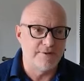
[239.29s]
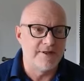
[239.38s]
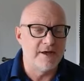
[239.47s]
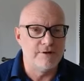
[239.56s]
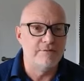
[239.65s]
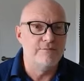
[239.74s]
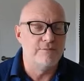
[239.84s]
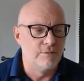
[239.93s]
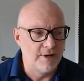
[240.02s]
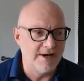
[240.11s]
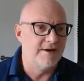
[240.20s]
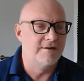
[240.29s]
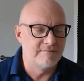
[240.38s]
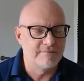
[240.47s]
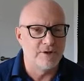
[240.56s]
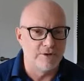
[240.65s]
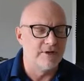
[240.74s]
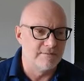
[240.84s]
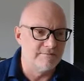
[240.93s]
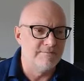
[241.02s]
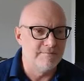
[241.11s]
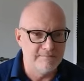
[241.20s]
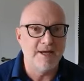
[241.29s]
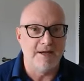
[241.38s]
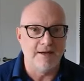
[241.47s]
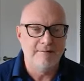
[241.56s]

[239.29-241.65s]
that were read, including me.